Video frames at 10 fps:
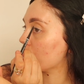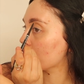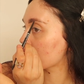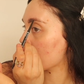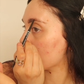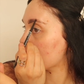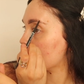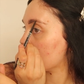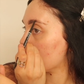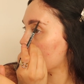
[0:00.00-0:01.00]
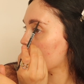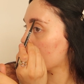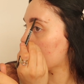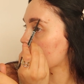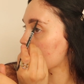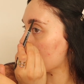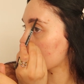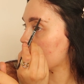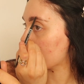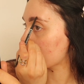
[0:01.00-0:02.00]
everyone's going to do once
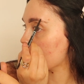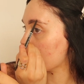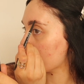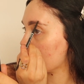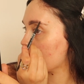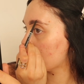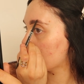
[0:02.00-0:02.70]
lockdown is over?